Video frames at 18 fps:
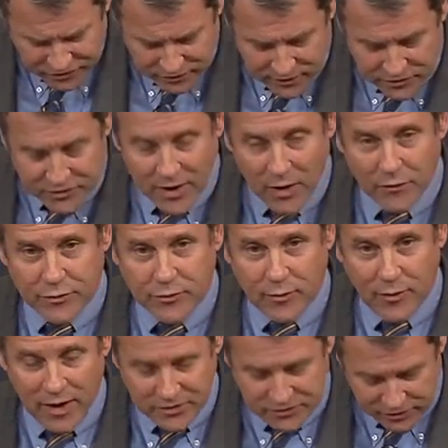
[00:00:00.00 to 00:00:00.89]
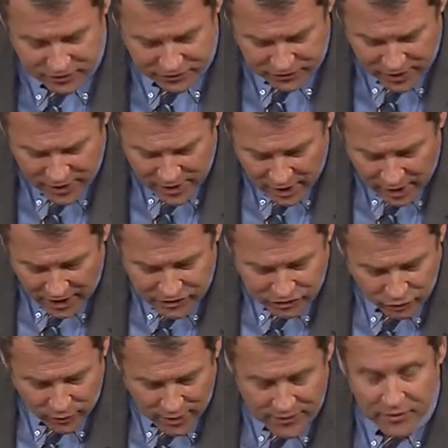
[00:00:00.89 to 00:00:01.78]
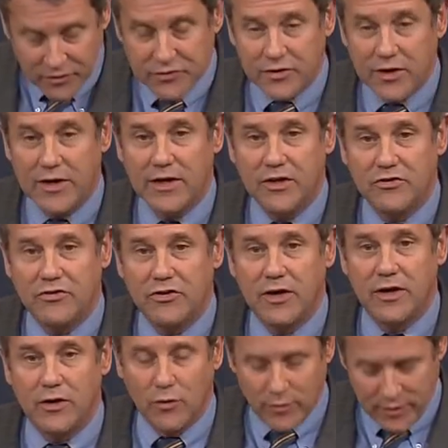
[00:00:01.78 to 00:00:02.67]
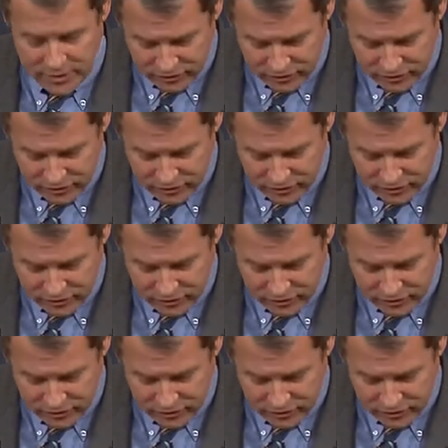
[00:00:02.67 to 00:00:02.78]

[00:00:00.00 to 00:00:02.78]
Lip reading: to this health crisis, I joined the CDC